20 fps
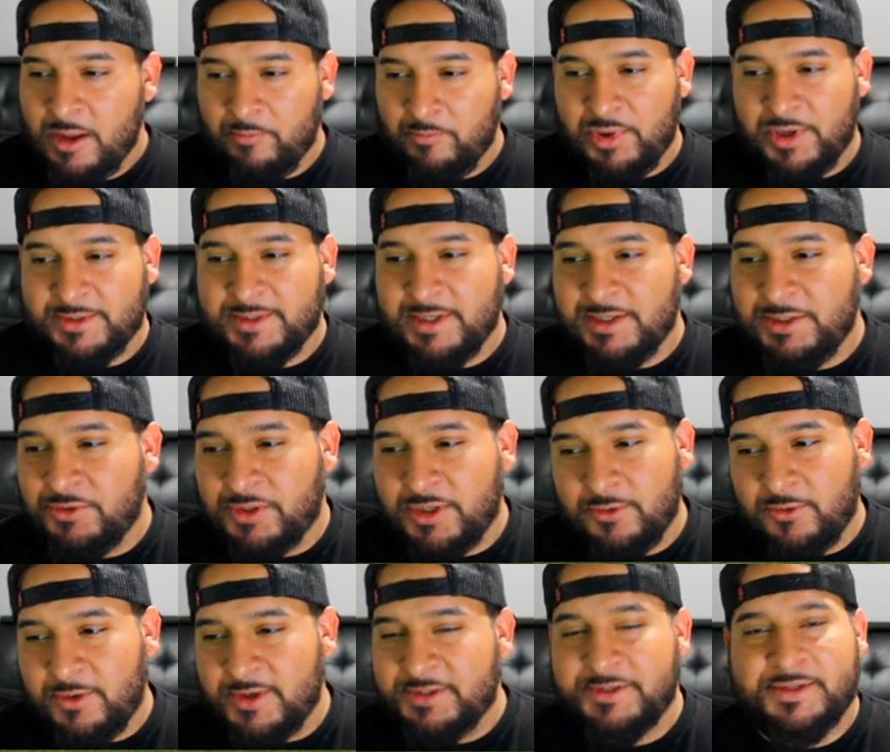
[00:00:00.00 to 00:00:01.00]
But then you
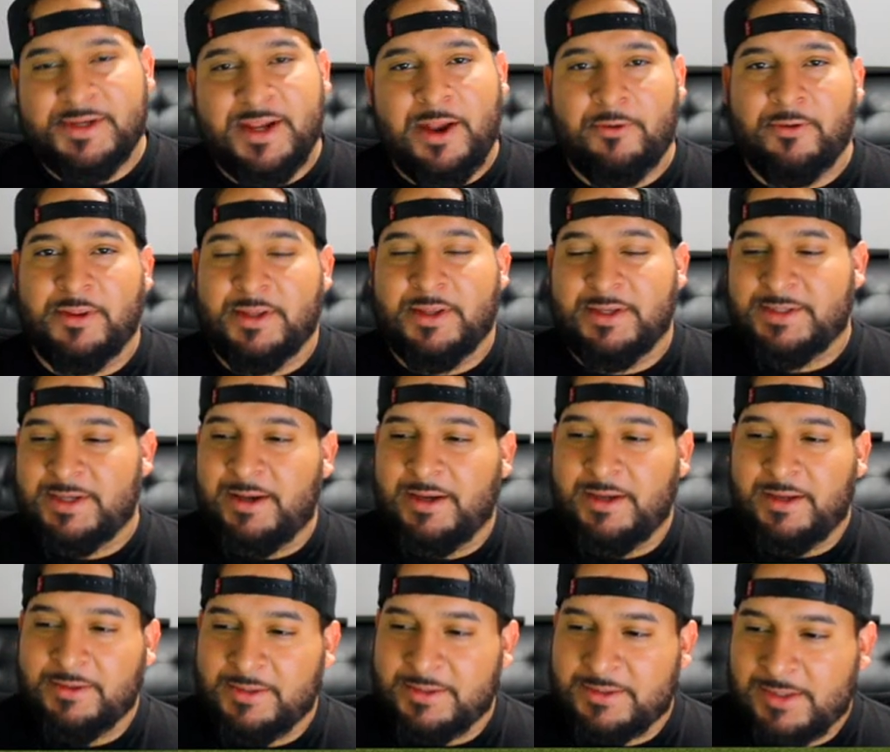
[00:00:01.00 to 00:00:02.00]
can always just count on the tight
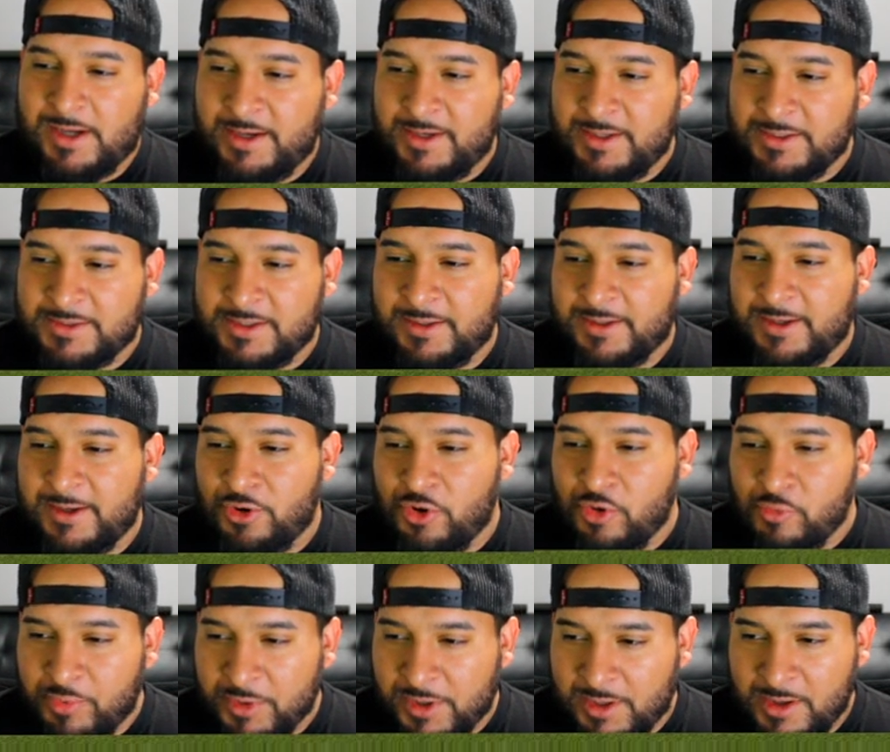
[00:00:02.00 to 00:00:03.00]
end. The tight end is going to get
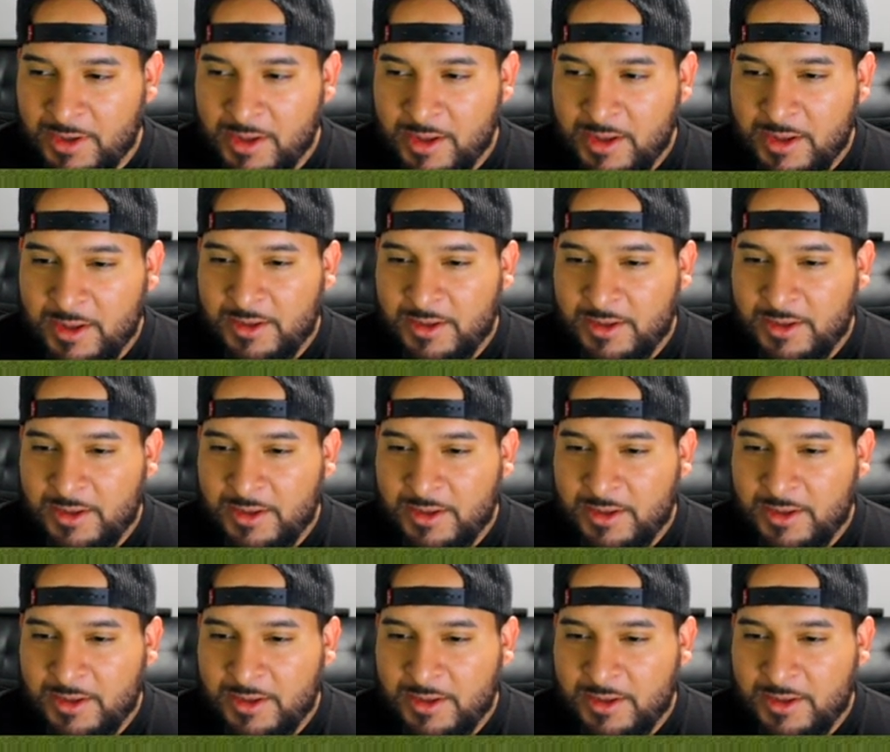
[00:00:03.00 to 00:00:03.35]
open.